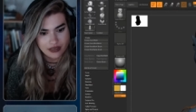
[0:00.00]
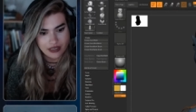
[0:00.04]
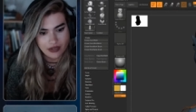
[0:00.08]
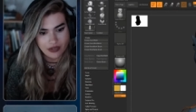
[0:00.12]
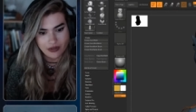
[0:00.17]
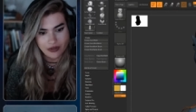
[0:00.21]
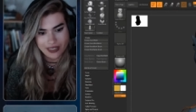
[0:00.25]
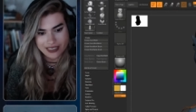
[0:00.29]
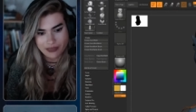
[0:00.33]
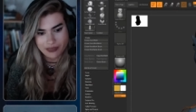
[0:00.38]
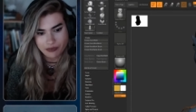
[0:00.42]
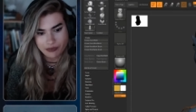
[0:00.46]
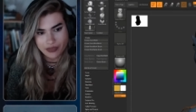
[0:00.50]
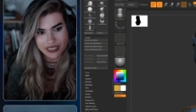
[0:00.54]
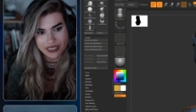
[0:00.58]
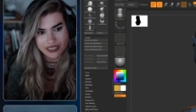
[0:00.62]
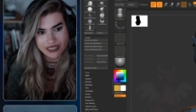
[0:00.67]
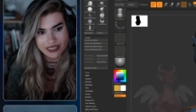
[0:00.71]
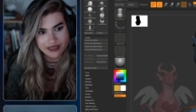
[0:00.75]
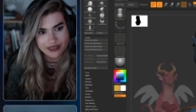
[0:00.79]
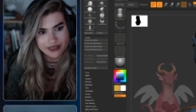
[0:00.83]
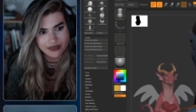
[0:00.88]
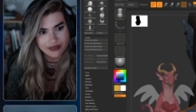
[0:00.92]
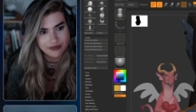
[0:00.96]
I don't like the
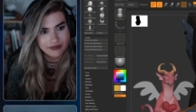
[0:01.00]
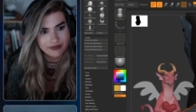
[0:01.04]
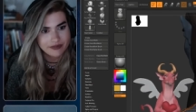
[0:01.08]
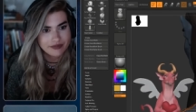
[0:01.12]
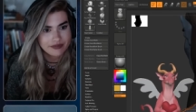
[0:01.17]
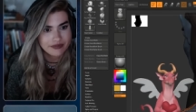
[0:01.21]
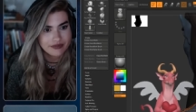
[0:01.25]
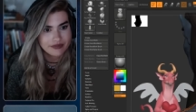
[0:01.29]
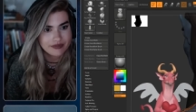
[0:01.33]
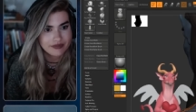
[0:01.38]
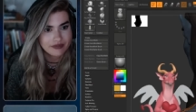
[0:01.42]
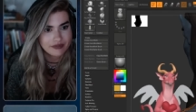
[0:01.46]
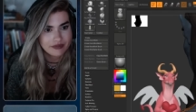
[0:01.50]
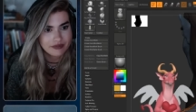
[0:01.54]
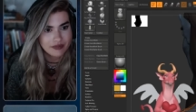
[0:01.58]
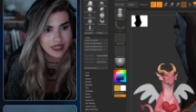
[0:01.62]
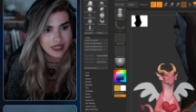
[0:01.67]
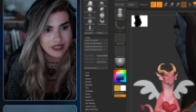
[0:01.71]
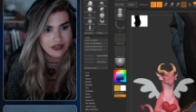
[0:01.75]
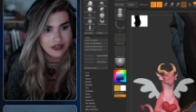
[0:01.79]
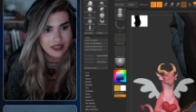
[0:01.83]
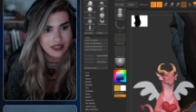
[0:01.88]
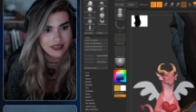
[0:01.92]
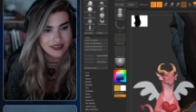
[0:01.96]
beat,
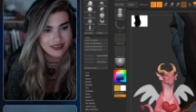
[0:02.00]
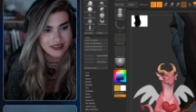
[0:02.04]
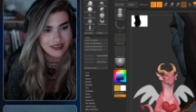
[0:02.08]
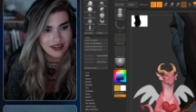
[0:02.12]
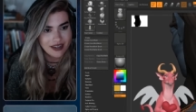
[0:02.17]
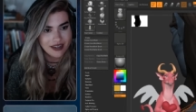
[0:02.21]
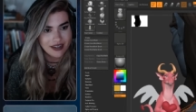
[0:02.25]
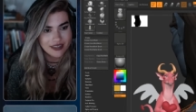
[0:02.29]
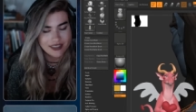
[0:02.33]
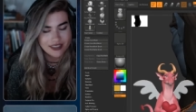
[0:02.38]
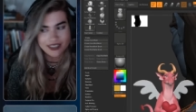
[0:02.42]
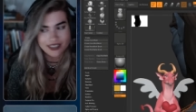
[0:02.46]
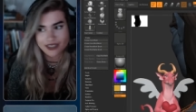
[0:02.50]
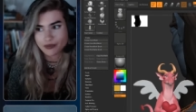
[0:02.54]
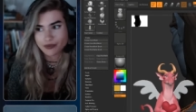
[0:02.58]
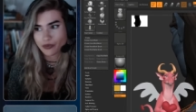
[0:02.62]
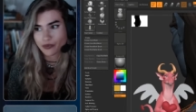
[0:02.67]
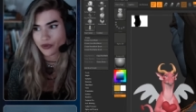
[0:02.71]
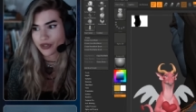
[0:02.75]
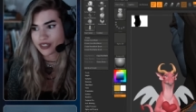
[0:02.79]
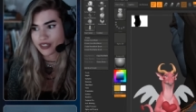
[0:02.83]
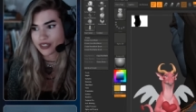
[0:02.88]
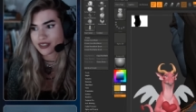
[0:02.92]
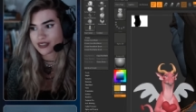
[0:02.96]
but I really like the starting
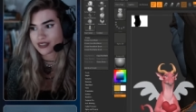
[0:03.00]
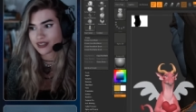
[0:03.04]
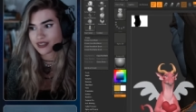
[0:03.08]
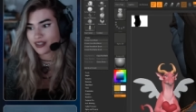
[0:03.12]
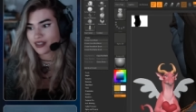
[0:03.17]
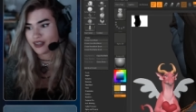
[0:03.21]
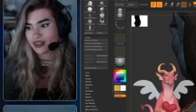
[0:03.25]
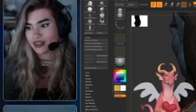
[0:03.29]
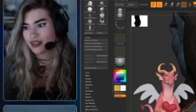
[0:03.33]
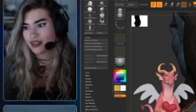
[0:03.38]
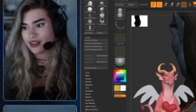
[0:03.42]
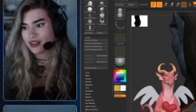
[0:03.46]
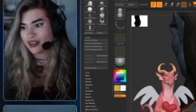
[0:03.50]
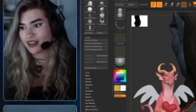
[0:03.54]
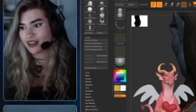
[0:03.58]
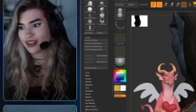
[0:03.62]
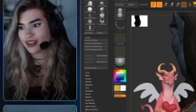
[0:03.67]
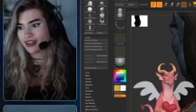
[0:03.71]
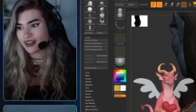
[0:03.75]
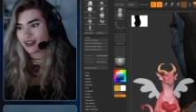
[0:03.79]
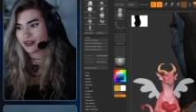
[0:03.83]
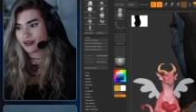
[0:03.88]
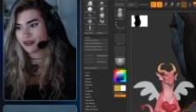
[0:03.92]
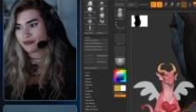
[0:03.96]
points.
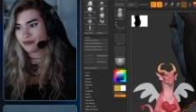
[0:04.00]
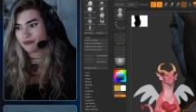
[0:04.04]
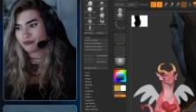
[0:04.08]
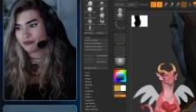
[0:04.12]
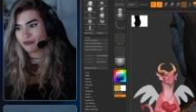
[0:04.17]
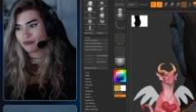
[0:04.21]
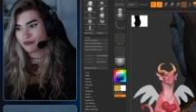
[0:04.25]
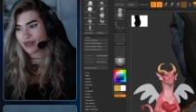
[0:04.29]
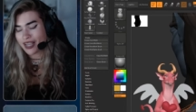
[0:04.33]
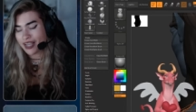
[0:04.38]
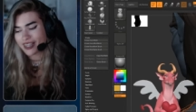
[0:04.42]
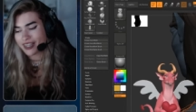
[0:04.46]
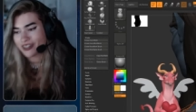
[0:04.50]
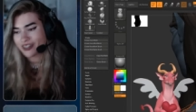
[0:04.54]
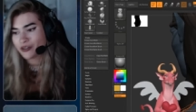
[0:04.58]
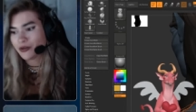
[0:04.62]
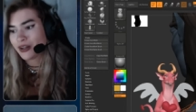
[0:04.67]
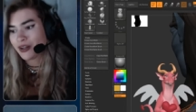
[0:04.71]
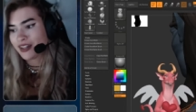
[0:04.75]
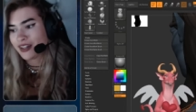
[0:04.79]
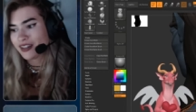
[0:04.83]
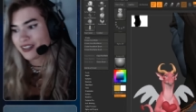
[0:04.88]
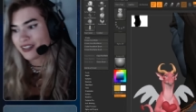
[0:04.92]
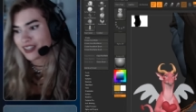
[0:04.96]

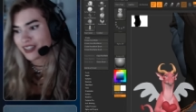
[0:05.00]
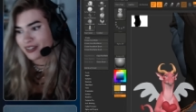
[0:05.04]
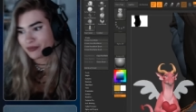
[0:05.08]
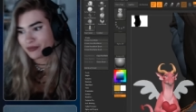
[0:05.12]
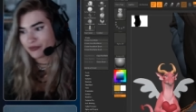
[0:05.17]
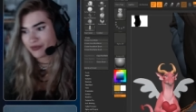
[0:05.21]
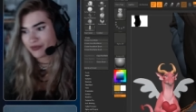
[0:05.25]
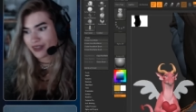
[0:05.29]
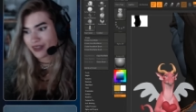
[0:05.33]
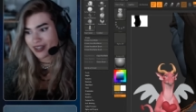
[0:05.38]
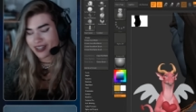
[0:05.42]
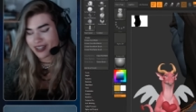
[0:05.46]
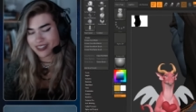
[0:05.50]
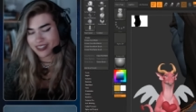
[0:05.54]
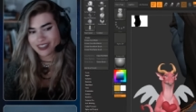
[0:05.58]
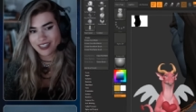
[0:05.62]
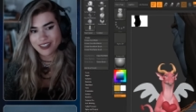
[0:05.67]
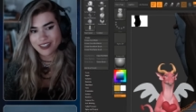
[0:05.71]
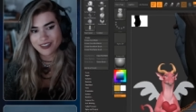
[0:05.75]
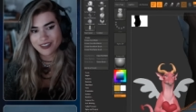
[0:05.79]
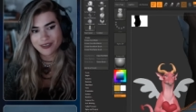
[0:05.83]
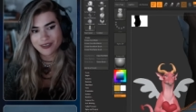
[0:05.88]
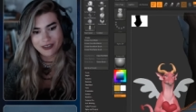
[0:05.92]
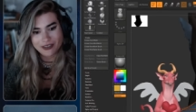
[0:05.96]
Magnoel and
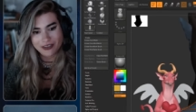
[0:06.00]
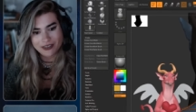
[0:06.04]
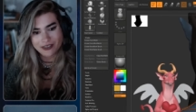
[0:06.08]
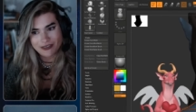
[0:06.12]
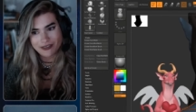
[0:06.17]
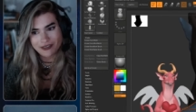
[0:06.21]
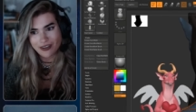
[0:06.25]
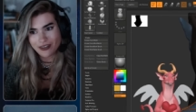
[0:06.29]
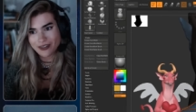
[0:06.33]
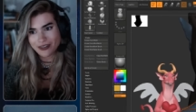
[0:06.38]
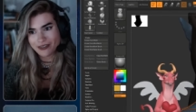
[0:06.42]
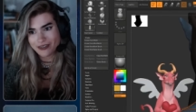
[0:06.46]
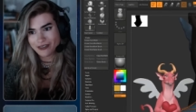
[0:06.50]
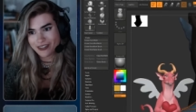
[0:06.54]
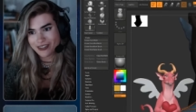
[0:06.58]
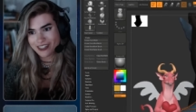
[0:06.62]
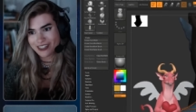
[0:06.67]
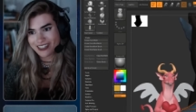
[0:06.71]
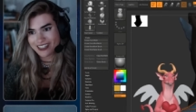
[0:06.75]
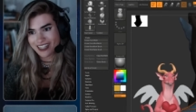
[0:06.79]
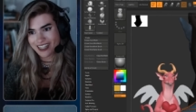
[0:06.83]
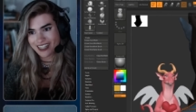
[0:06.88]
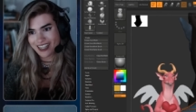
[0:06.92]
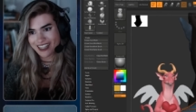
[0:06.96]
thank you so much for the follow. I
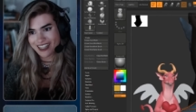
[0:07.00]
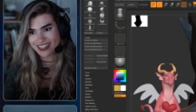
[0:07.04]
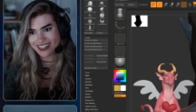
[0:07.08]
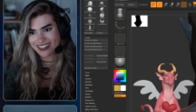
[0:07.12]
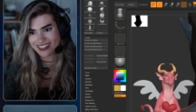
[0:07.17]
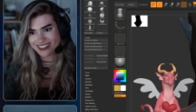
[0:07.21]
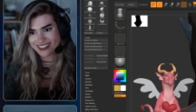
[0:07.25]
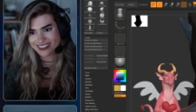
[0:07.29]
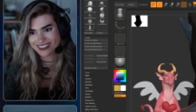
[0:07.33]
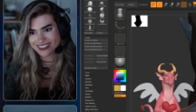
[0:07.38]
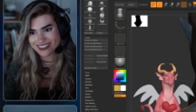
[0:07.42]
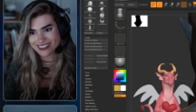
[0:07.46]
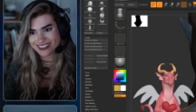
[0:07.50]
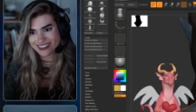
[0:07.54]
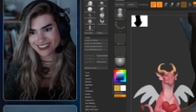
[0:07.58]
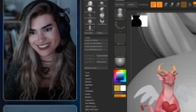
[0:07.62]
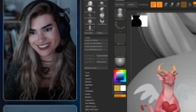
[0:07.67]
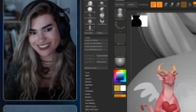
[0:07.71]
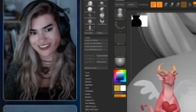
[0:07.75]
appreciate it.